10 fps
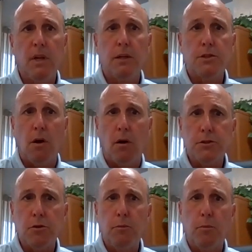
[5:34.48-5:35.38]
It's
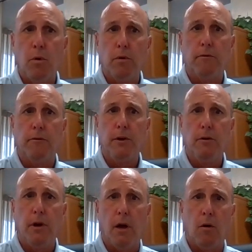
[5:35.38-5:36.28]
also important for you
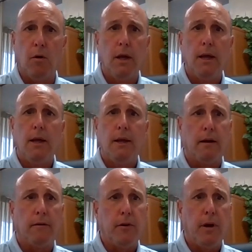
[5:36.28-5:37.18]
to know
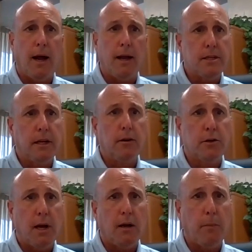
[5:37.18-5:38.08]
that if you're not sending your
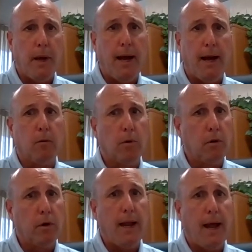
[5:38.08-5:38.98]
child back, we're
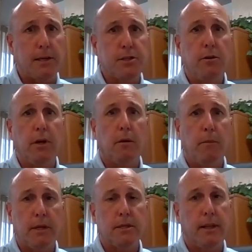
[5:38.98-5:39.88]
going to ask you to
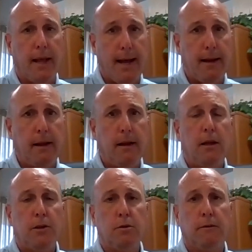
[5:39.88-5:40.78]
commit to that,
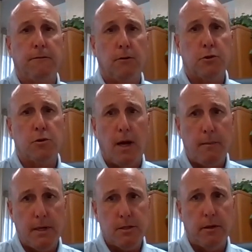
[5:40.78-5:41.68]
to a full
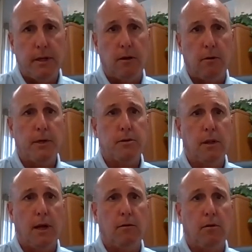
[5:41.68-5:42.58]
trimester at the elementary
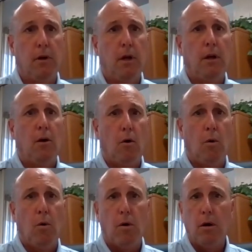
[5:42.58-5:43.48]
level
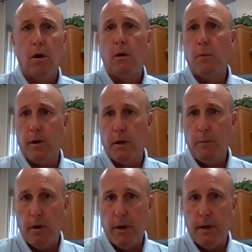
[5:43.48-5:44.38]
or a marking
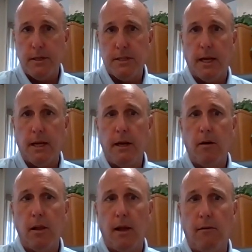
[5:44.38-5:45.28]
period at the
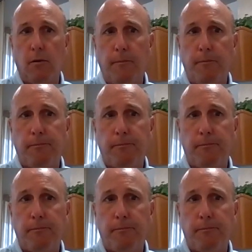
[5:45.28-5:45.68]
secondary level.